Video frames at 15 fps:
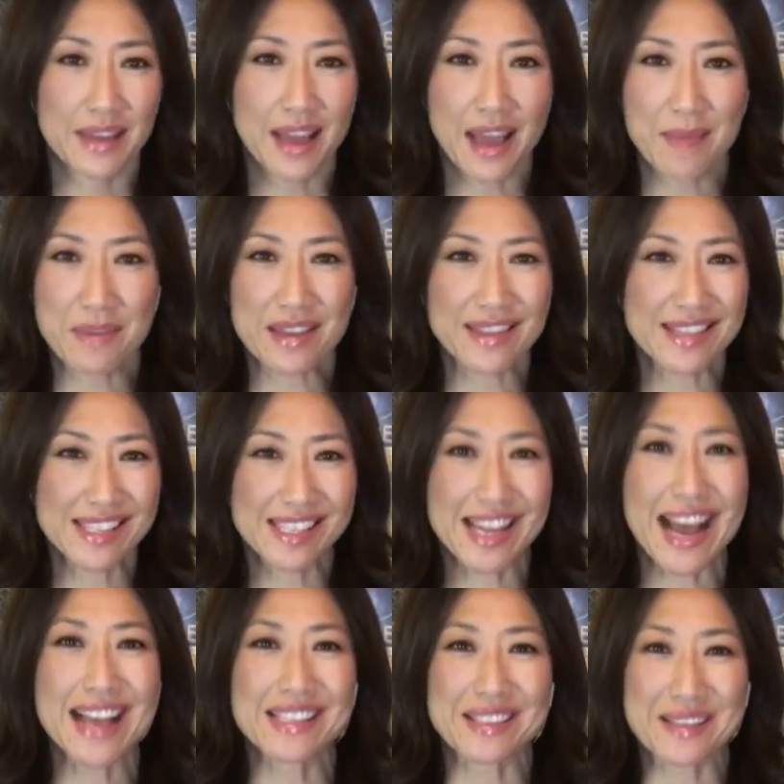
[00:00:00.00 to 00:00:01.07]
I mean, the
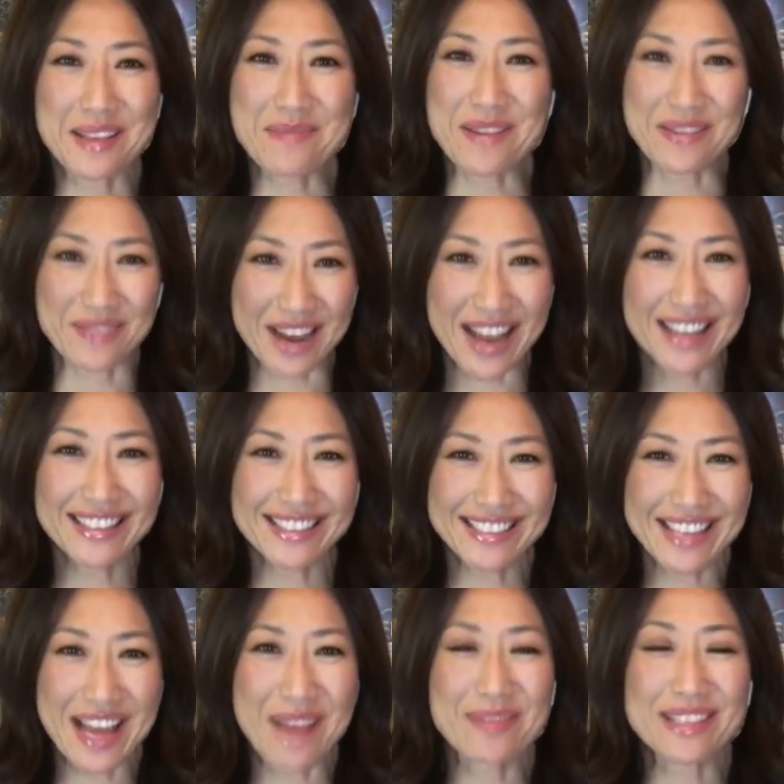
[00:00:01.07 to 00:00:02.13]
sky's the limit, right?
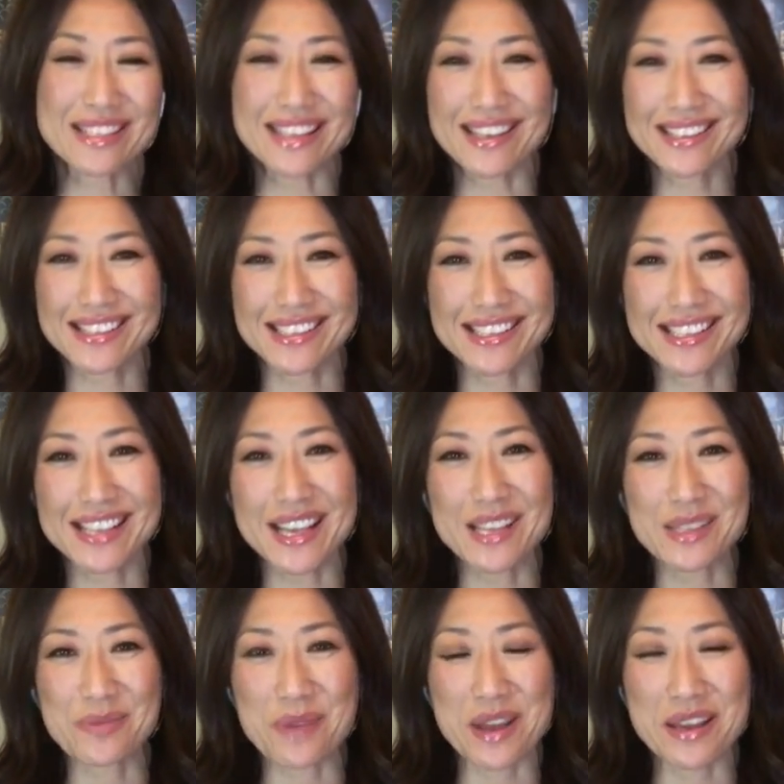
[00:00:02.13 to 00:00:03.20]
Captain Nelson
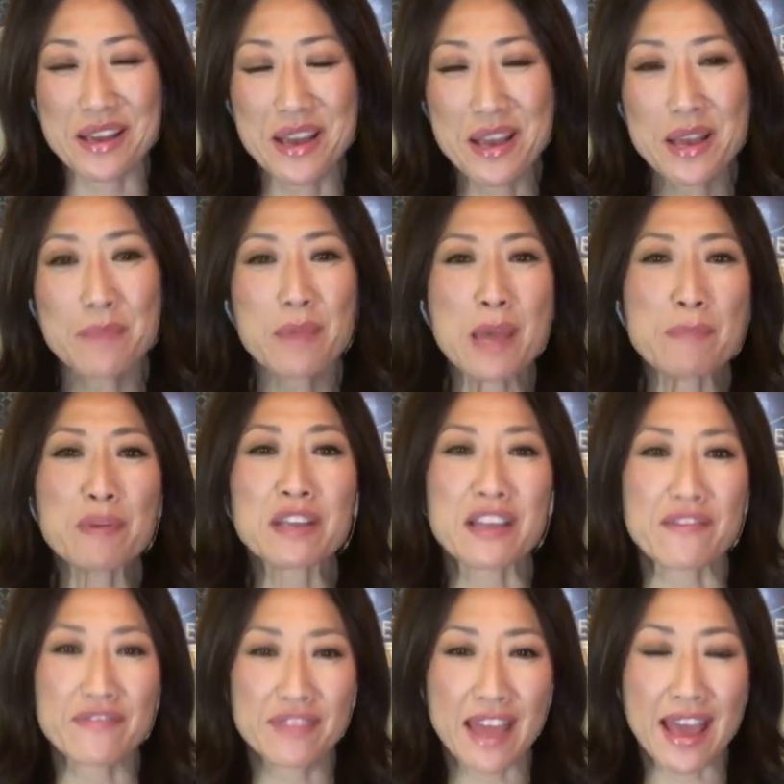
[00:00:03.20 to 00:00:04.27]
says when people
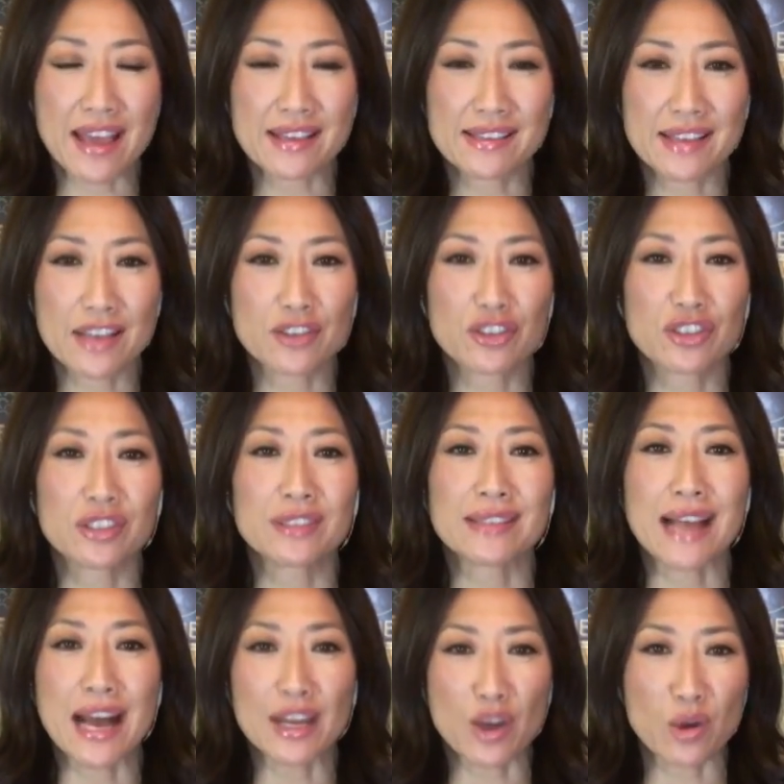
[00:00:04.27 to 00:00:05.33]
give thanks, they should
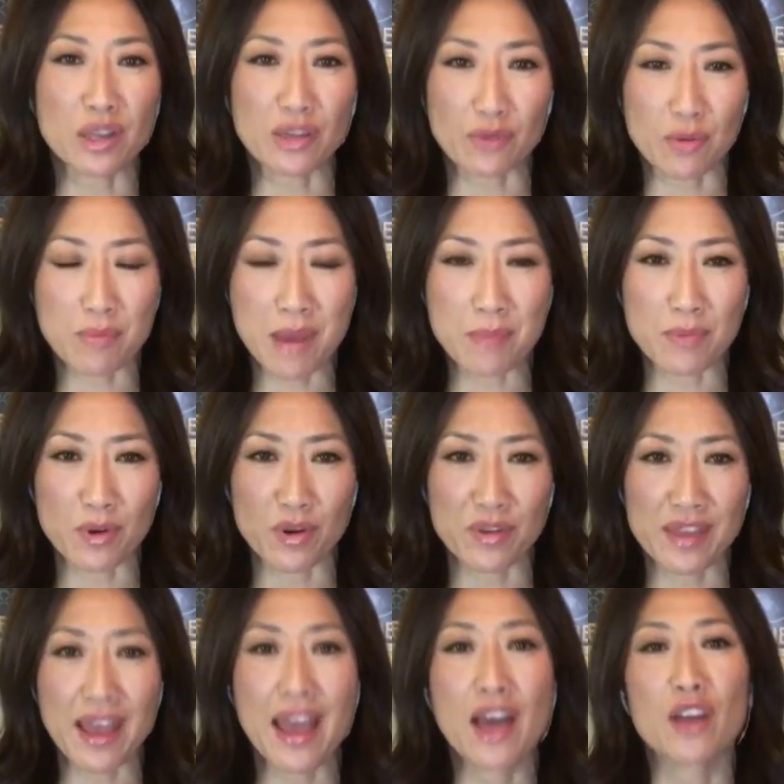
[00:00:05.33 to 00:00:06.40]
not only
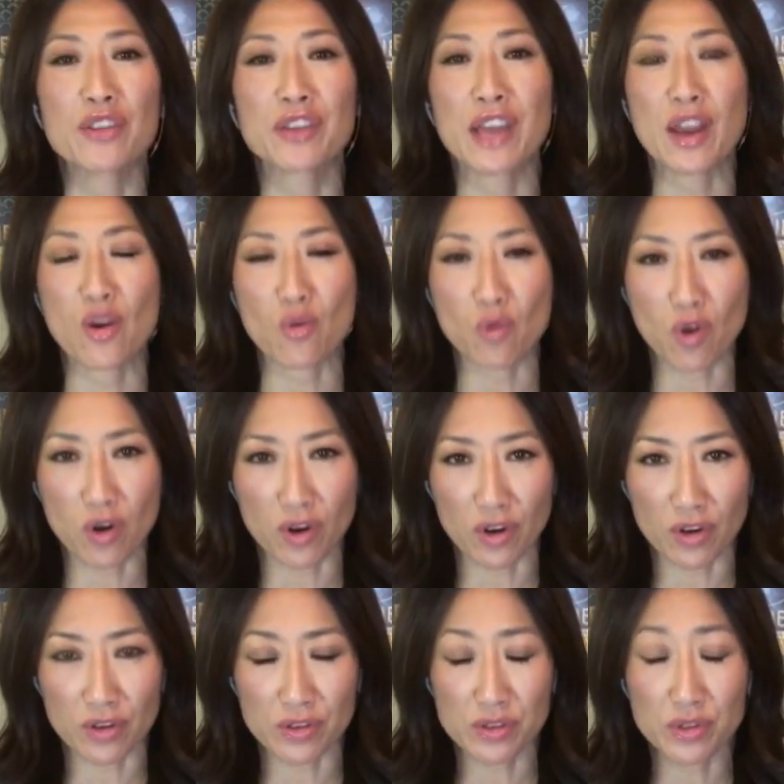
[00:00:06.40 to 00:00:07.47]
remember the healthcare
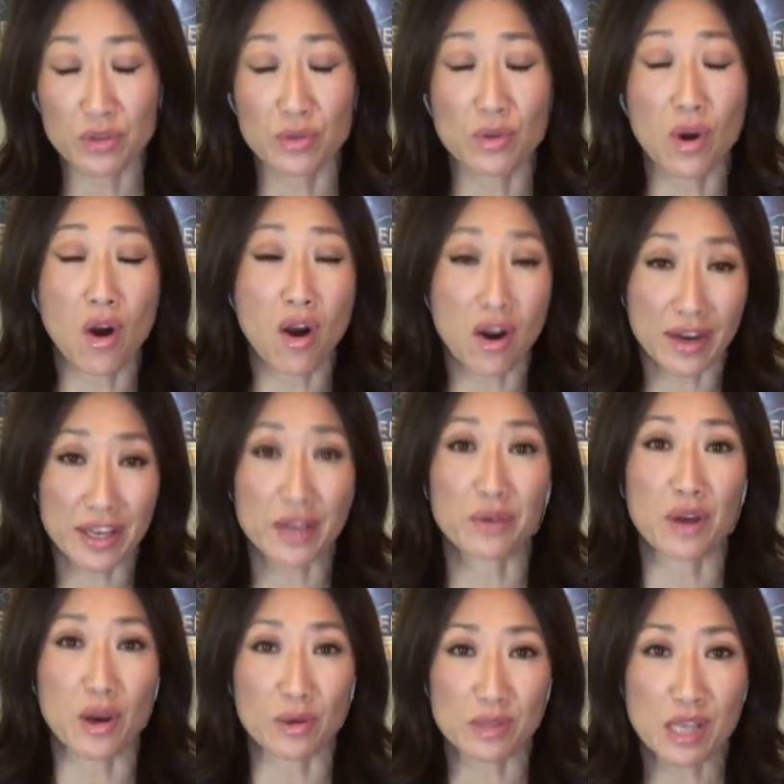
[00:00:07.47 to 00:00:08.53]
workers who are
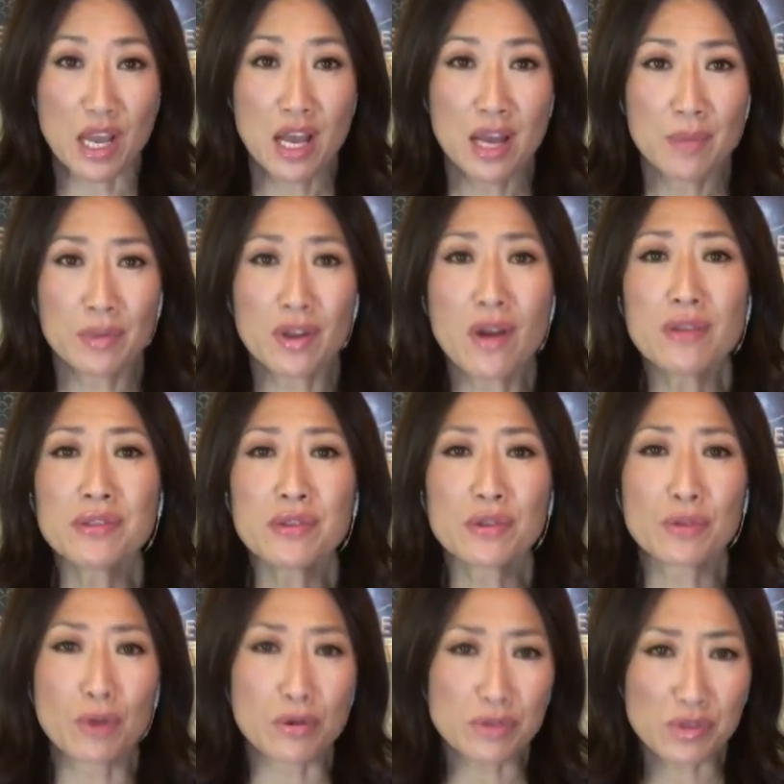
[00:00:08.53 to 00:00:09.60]
heroes, but also
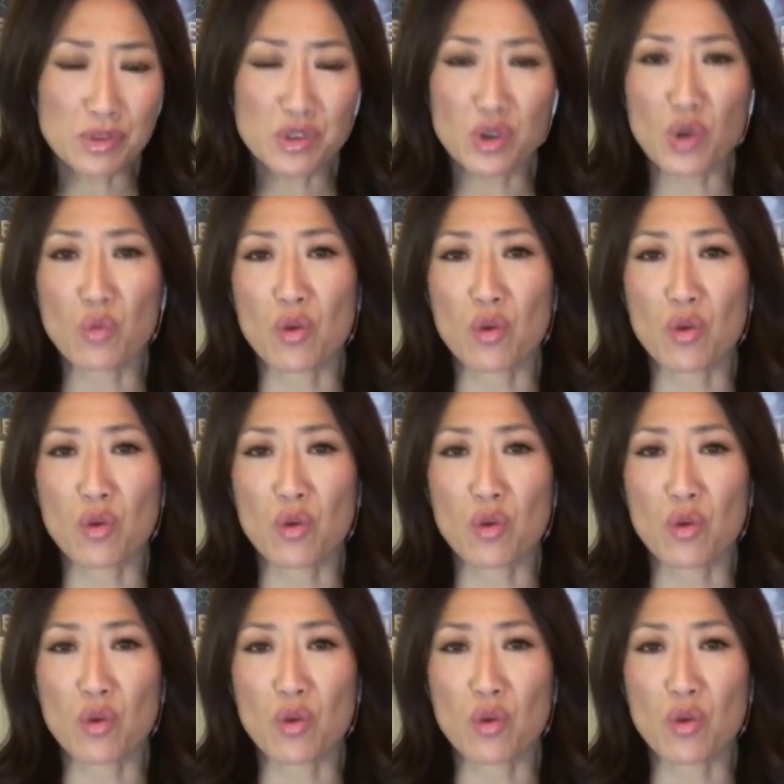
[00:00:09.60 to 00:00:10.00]
the grocery store